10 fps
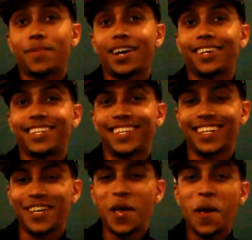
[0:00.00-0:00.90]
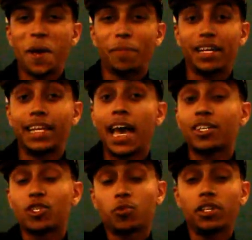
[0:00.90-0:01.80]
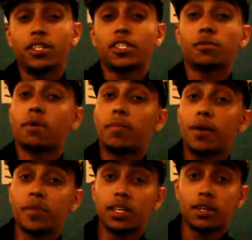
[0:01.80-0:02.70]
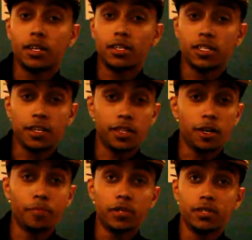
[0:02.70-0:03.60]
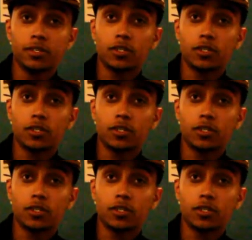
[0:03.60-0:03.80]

My dad is Swedish and my mom is Ethiopian,